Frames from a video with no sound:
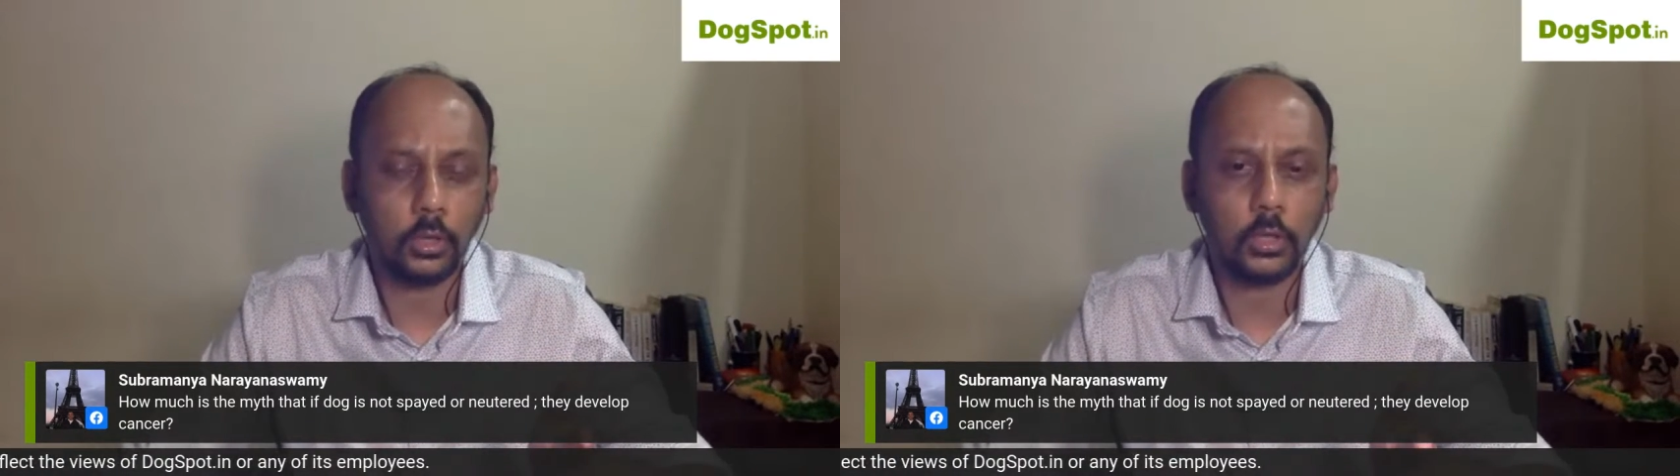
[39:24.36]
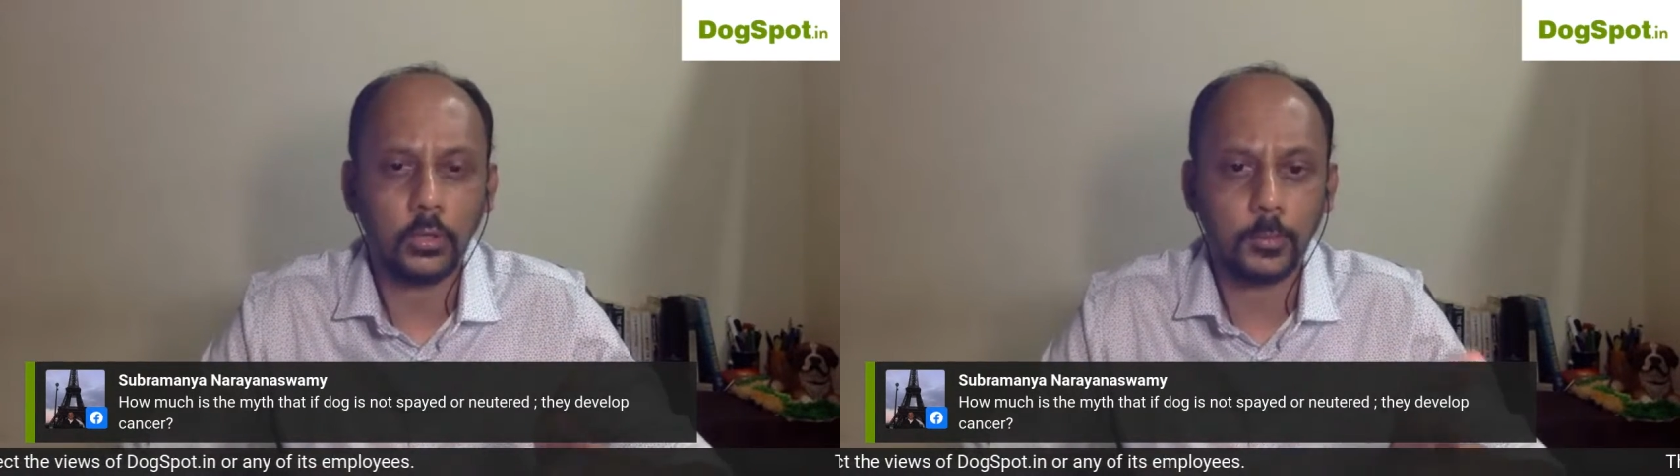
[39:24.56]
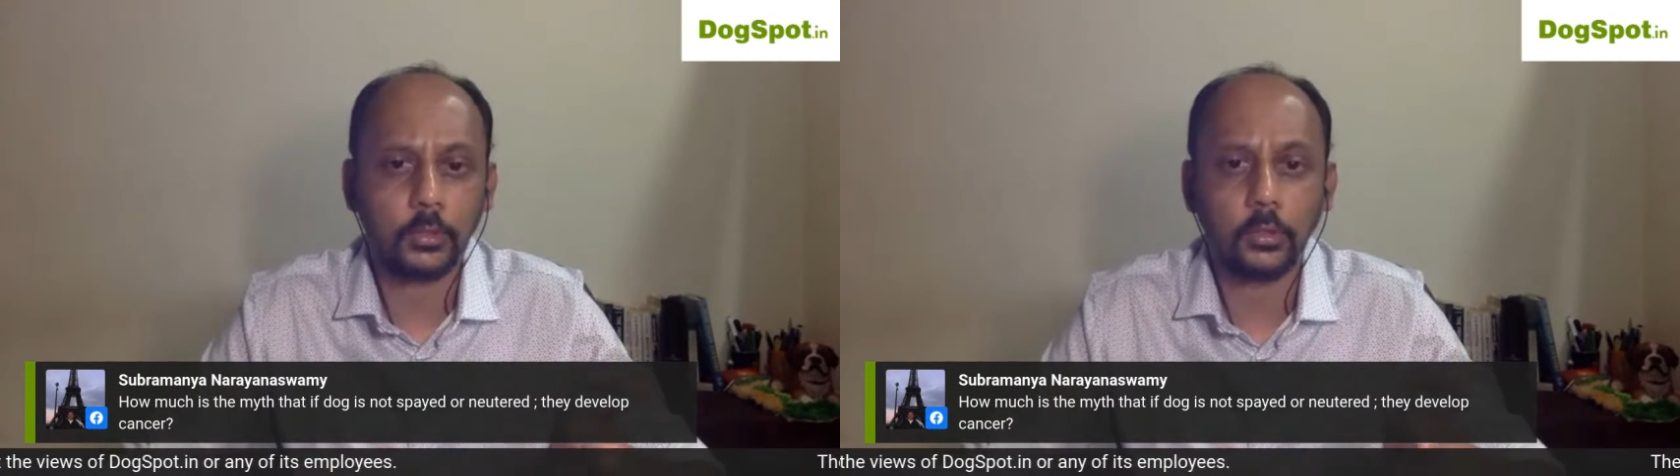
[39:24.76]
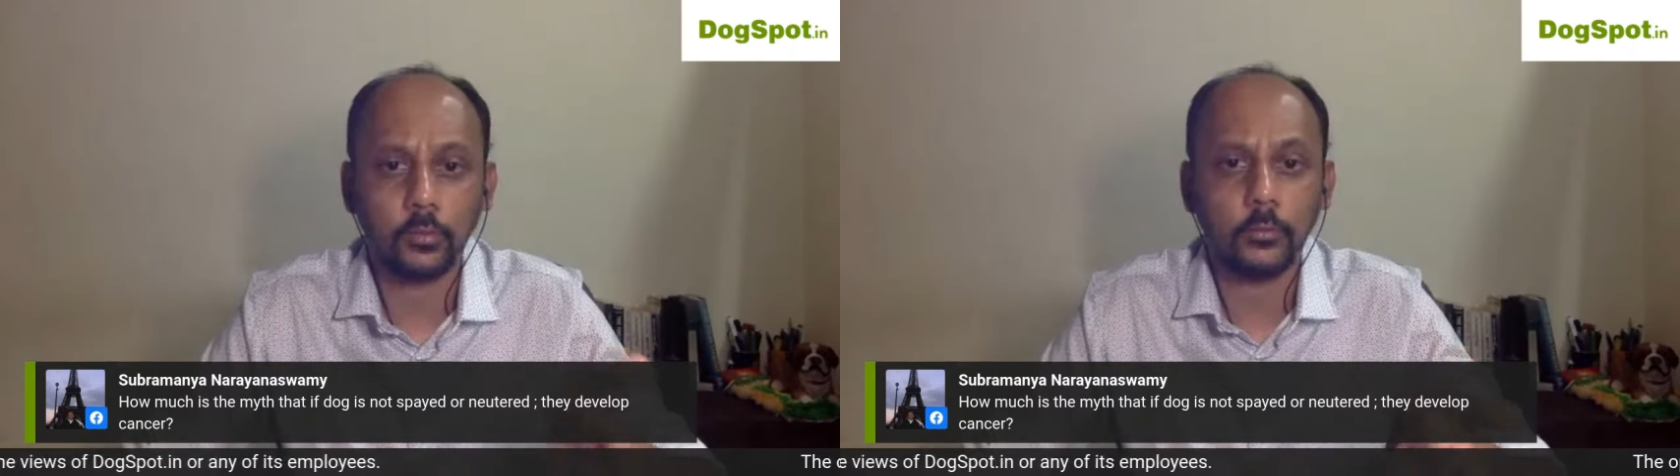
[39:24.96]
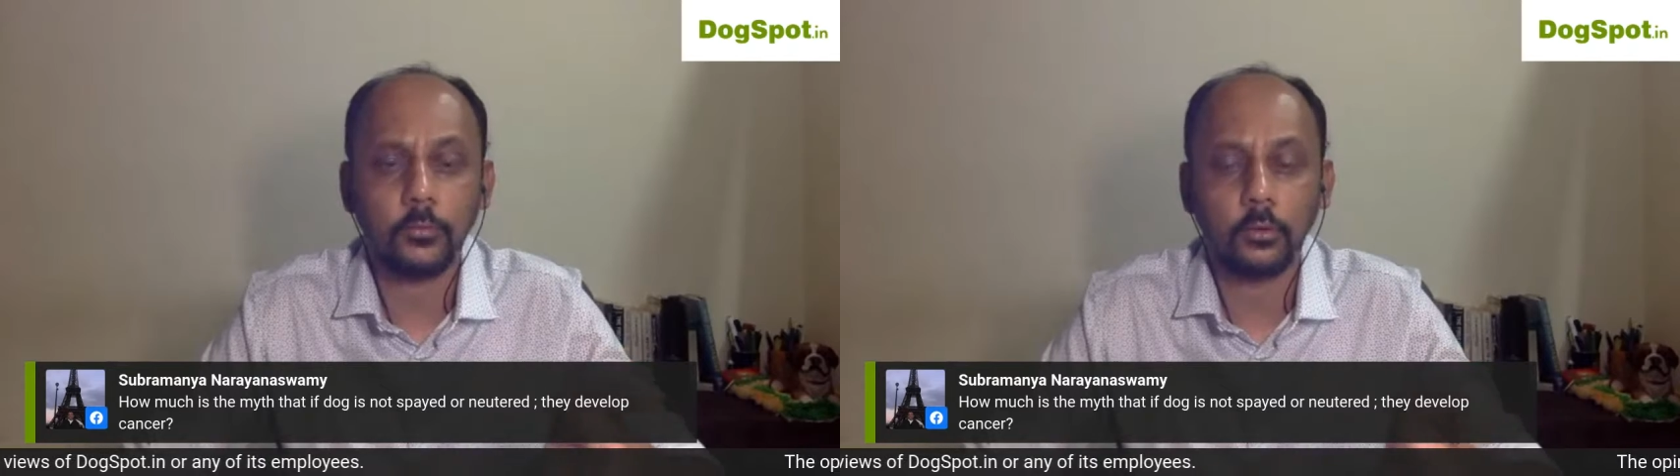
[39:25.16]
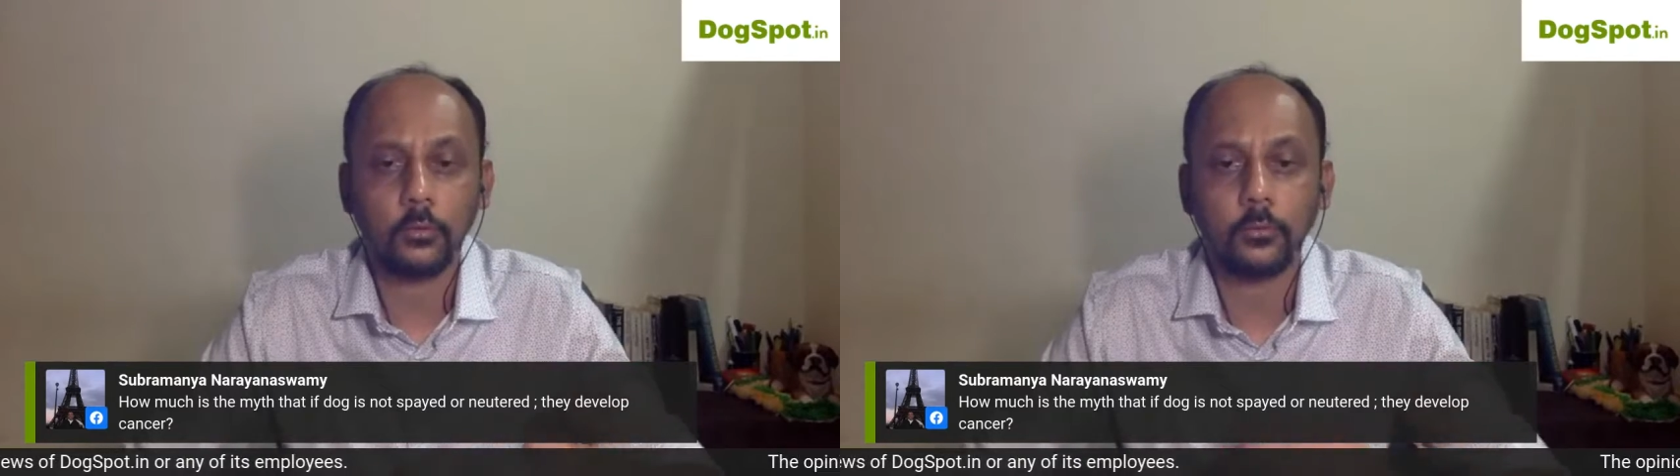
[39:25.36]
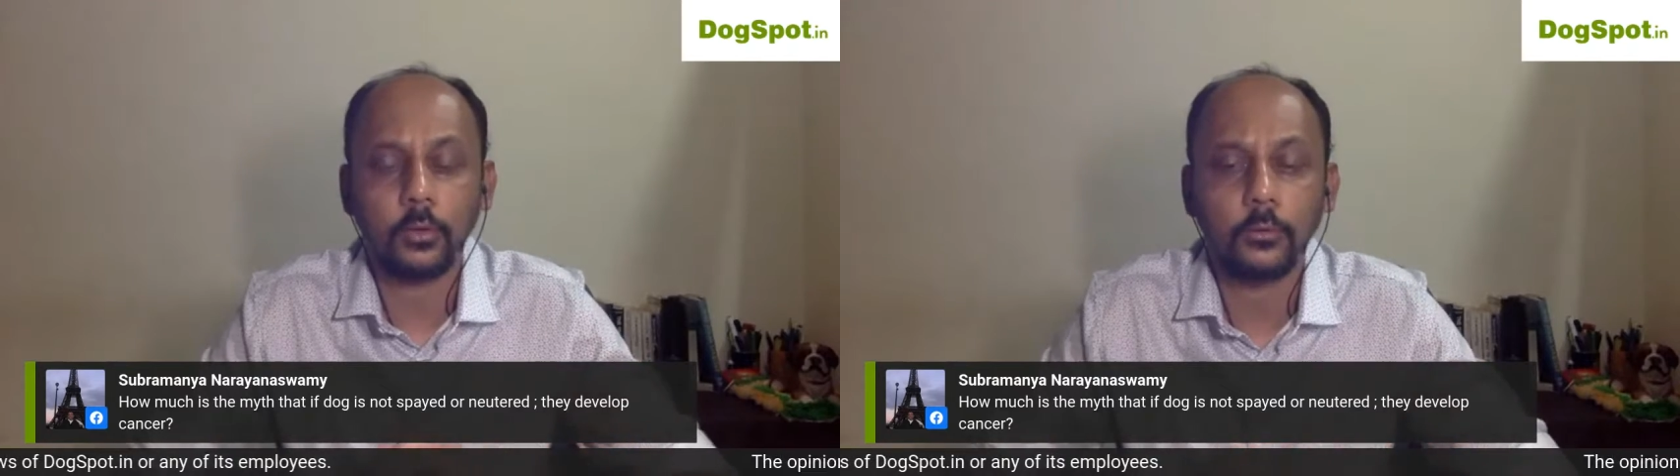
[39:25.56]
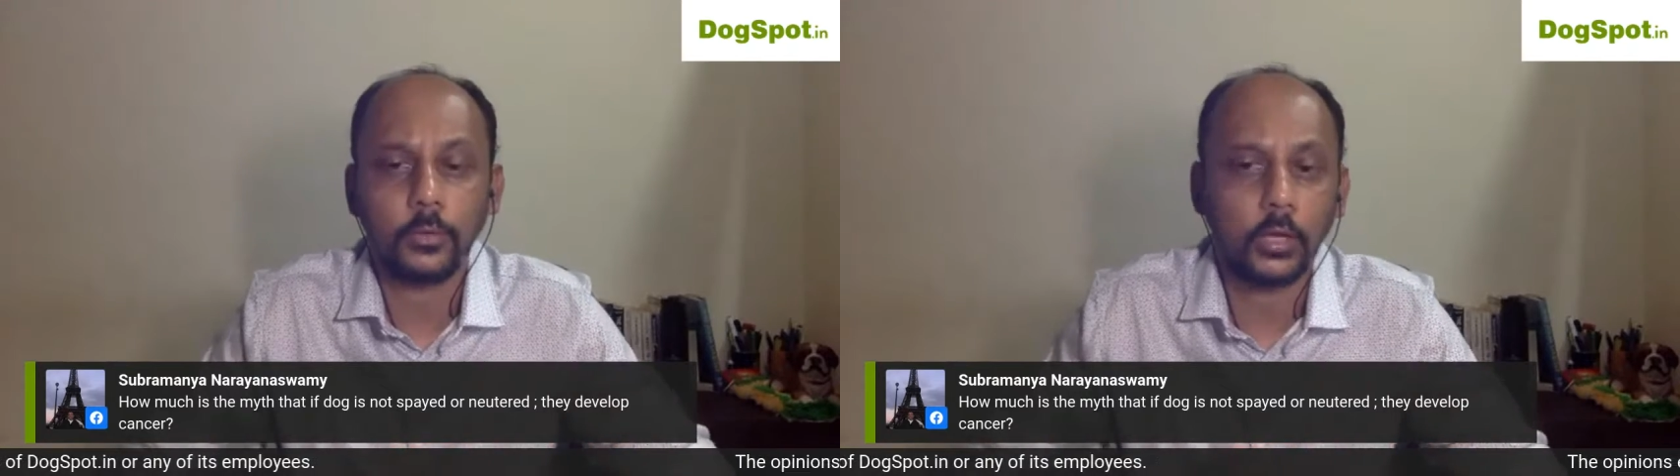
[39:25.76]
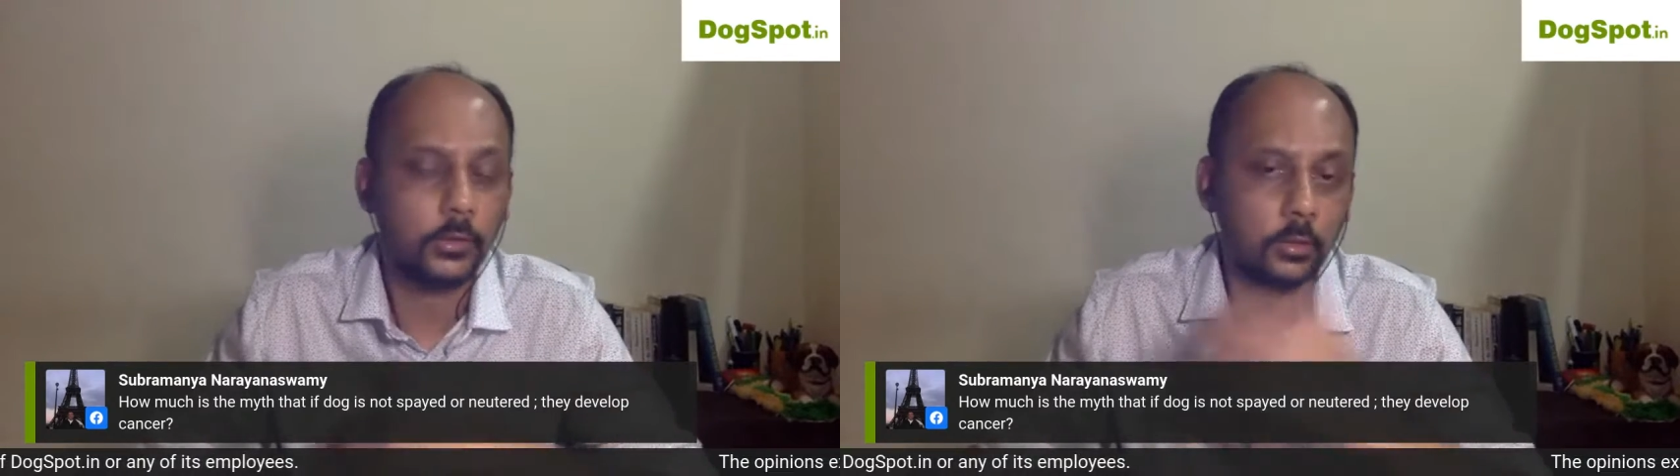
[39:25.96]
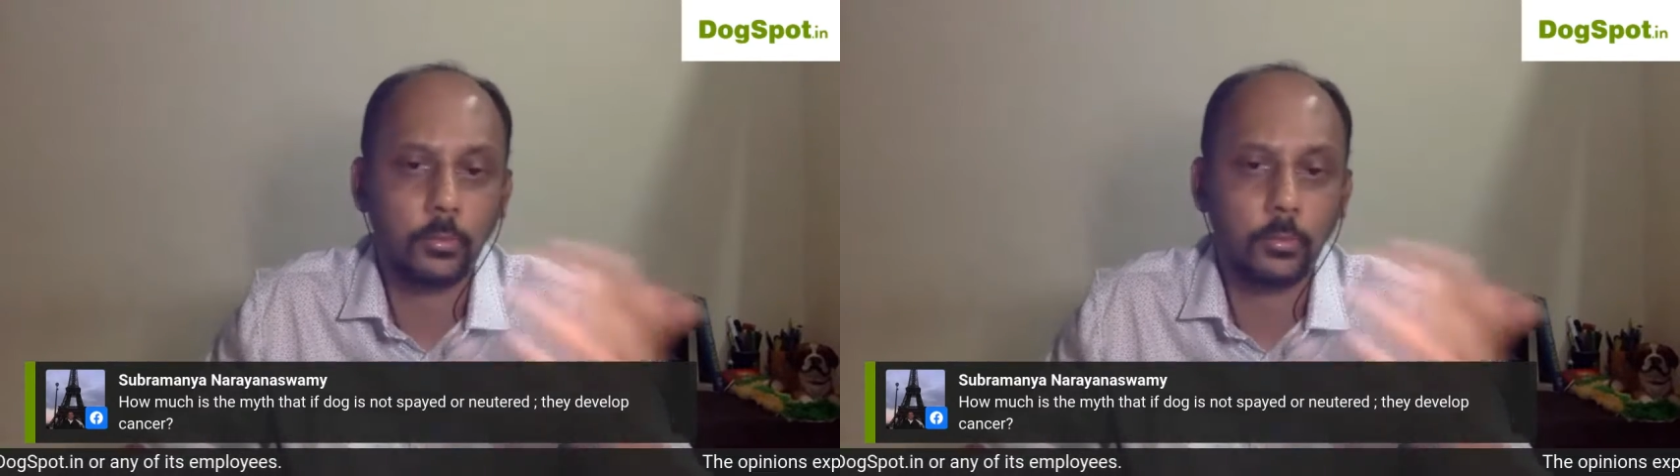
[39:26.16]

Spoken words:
irrespective of cancer,